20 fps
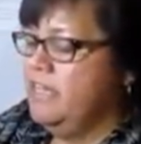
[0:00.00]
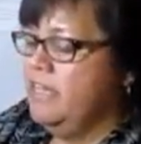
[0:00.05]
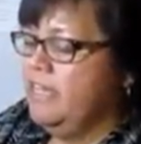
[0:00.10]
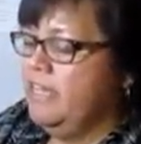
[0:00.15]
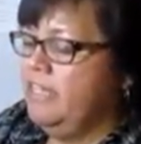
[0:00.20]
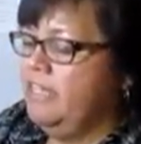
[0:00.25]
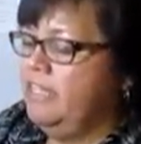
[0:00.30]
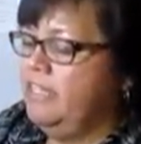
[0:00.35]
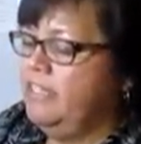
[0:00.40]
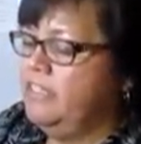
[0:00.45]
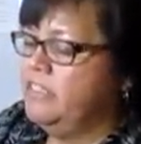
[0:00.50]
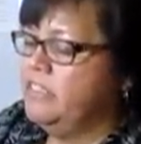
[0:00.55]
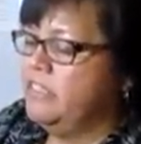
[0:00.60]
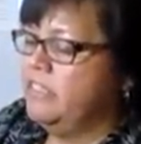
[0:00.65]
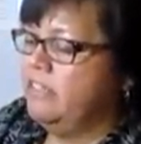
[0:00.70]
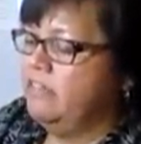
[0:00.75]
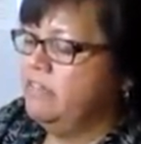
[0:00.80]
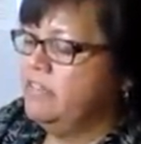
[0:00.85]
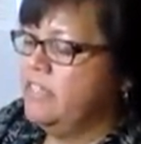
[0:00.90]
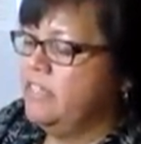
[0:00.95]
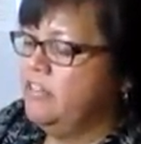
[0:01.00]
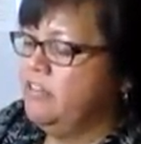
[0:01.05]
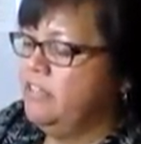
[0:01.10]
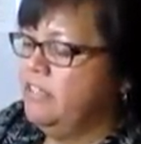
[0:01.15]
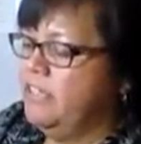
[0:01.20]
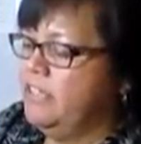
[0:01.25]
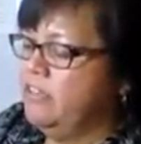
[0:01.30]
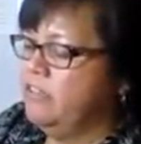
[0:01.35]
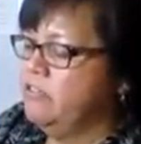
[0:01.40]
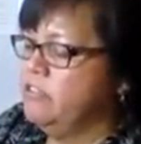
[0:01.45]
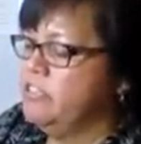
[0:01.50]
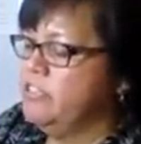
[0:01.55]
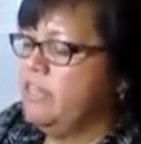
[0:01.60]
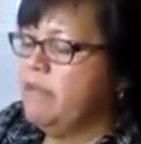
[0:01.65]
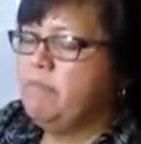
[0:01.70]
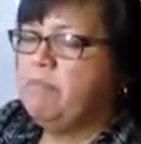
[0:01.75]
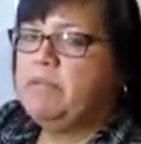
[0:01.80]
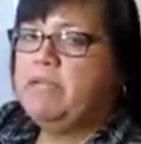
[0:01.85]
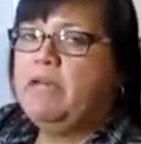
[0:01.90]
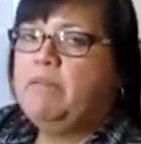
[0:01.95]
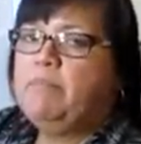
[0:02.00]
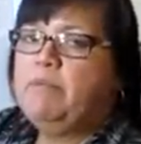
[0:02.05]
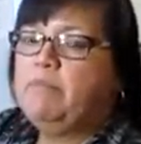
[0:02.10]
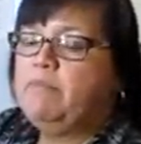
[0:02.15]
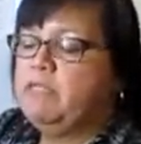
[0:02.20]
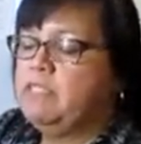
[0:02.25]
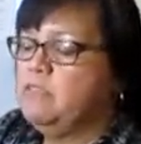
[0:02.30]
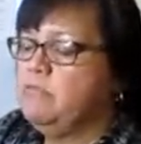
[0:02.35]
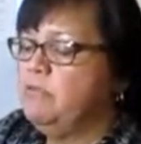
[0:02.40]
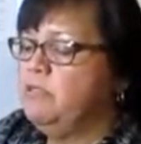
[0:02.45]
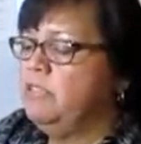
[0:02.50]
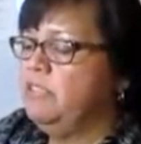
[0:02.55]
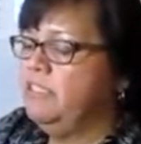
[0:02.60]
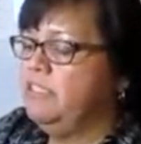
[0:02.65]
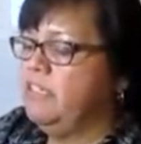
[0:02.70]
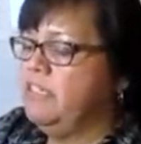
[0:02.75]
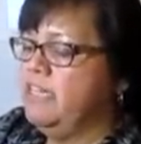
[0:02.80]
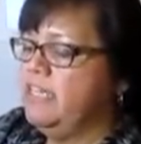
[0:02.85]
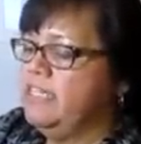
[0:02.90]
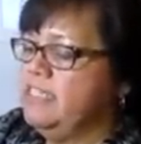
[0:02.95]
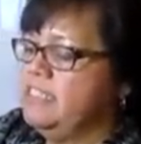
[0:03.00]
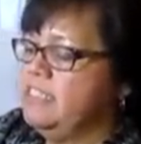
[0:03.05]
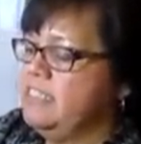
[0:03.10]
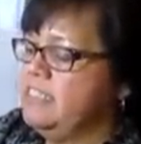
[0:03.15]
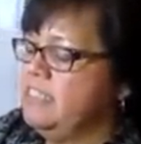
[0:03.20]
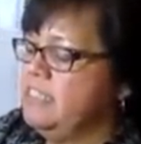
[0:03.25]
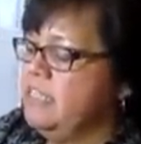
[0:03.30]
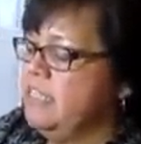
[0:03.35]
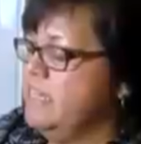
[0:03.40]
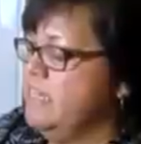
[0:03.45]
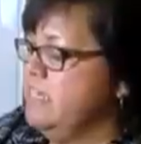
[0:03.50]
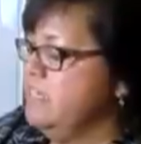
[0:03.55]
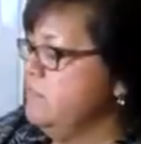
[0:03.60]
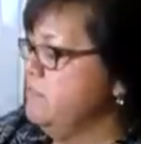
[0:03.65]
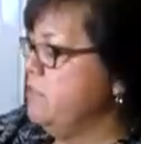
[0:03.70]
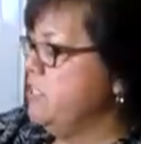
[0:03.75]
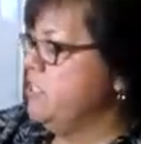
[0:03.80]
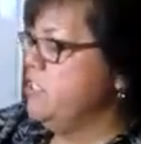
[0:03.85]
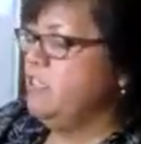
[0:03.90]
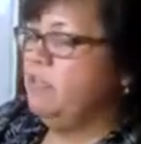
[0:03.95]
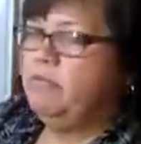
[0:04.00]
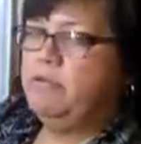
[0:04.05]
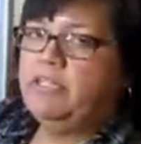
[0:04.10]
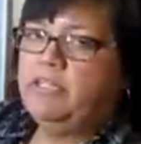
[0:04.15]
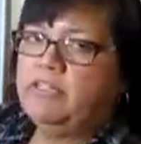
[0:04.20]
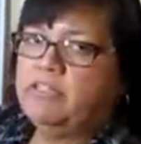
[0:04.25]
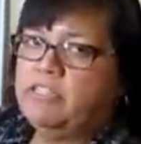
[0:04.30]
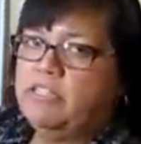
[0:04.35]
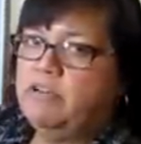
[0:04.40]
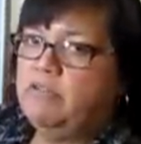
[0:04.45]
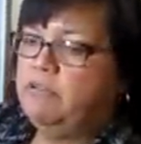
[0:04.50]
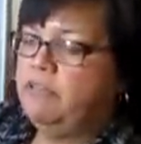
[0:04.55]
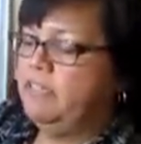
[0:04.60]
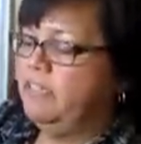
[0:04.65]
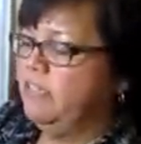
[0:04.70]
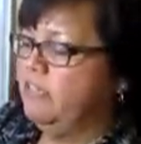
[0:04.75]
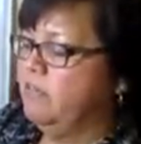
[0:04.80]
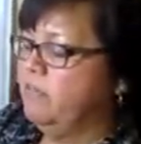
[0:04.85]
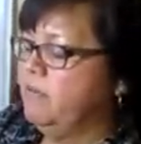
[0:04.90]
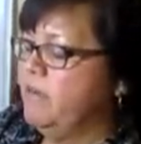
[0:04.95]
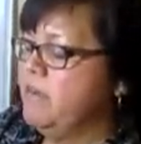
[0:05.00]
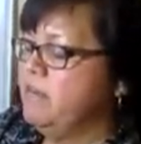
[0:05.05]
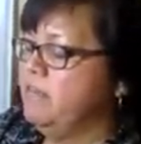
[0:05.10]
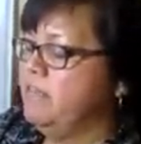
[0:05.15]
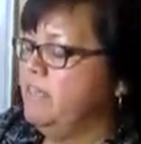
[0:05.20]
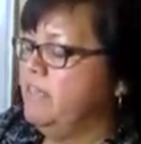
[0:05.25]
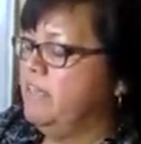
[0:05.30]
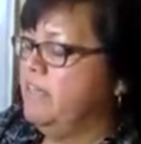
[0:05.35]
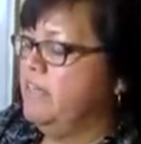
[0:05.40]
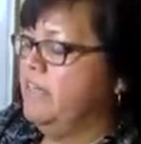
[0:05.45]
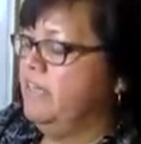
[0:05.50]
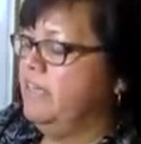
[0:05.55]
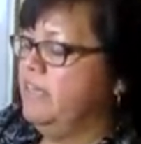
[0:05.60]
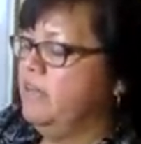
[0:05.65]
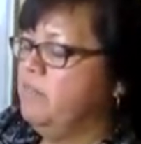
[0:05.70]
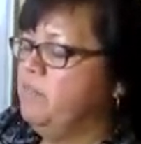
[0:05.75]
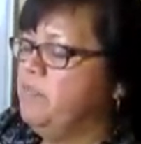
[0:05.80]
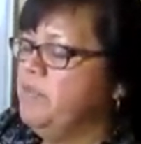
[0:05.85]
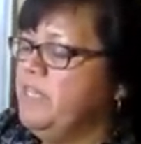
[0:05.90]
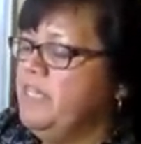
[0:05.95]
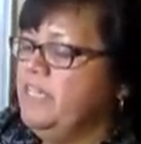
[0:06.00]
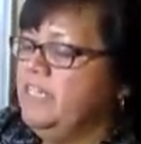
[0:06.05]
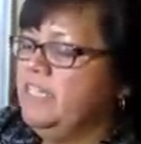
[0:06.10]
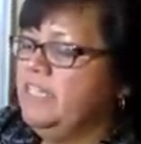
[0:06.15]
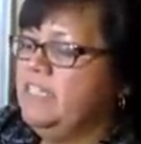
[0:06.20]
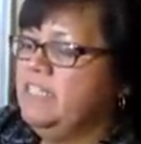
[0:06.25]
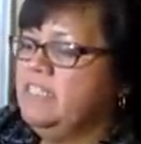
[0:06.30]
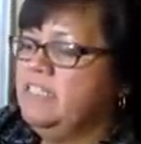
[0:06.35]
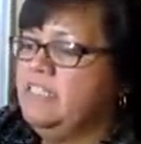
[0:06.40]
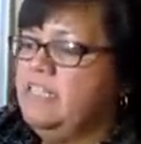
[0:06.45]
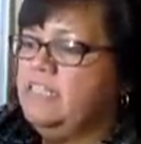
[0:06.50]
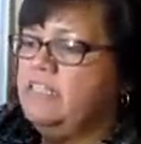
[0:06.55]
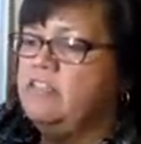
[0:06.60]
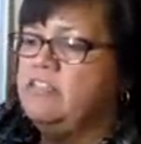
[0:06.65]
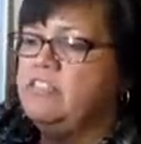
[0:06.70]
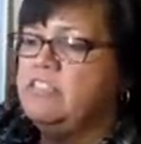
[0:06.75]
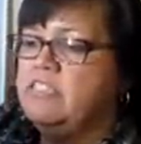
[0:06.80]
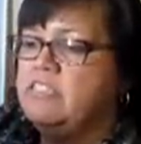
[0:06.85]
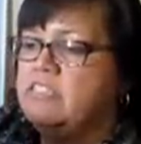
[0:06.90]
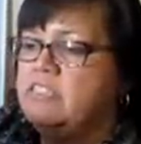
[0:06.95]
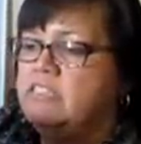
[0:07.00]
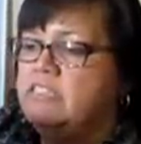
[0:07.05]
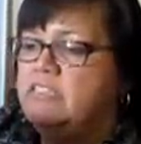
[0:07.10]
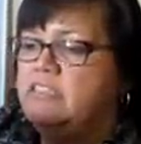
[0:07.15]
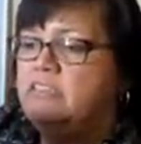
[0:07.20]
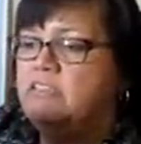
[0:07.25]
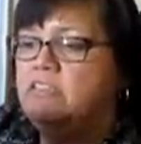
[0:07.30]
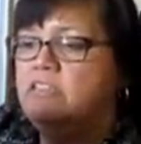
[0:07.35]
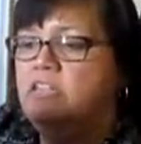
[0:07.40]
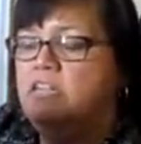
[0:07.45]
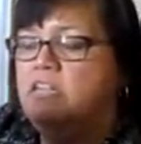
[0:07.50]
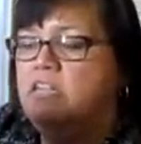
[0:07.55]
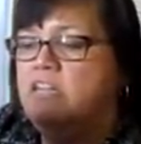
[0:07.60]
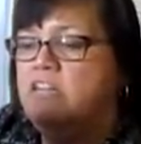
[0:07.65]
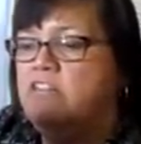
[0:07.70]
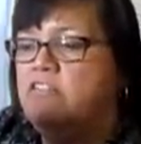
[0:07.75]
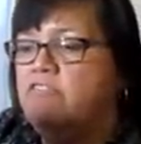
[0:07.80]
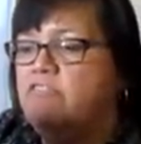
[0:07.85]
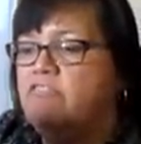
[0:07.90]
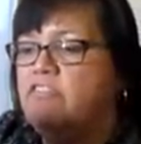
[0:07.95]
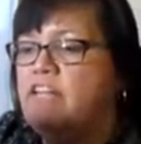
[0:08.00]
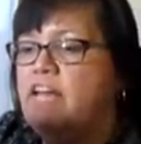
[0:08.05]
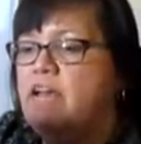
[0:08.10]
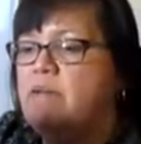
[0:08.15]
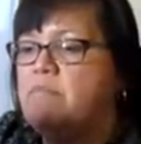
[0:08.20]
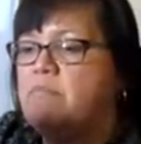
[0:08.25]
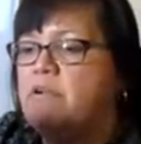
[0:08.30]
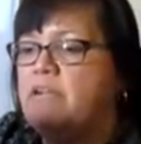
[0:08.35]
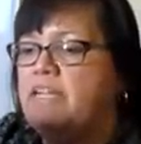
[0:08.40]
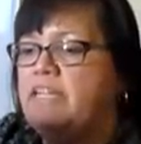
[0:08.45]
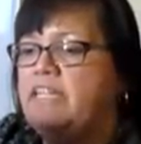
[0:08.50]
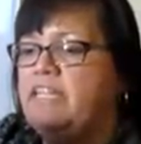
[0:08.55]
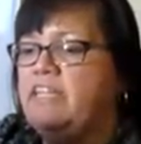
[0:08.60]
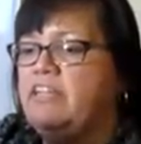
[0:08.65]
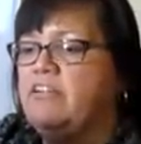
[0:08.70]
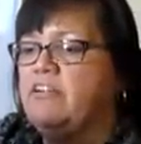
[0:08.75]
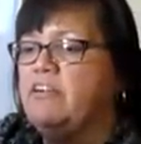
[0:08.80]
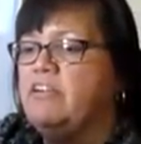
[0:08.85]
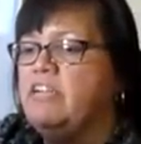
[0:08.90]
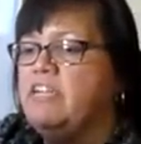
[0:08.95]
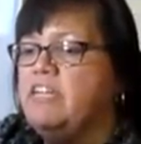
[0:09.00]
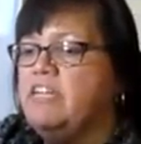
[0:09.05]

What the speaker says: adhesives that you can get through Stampin' Up! And what's really nice is, especially when you're toting it around like I am, is that there's this little flap right here